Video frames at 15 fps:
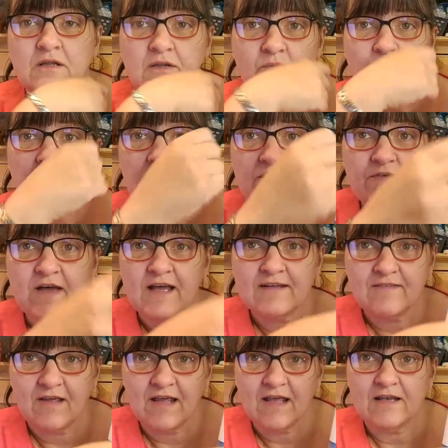What I've had
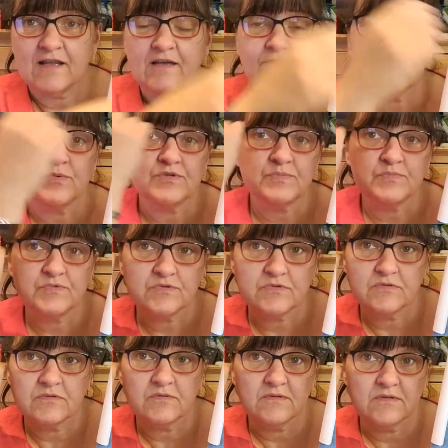in, I've always
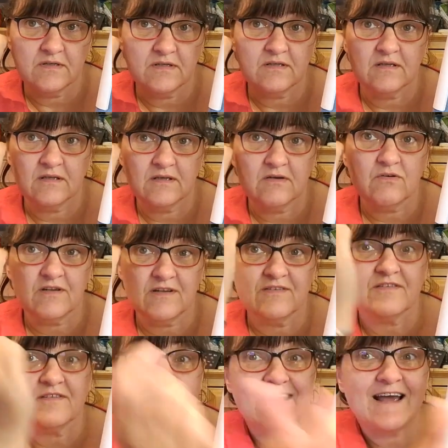gone in the
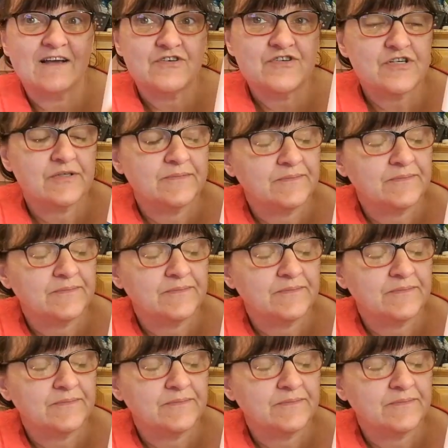stash.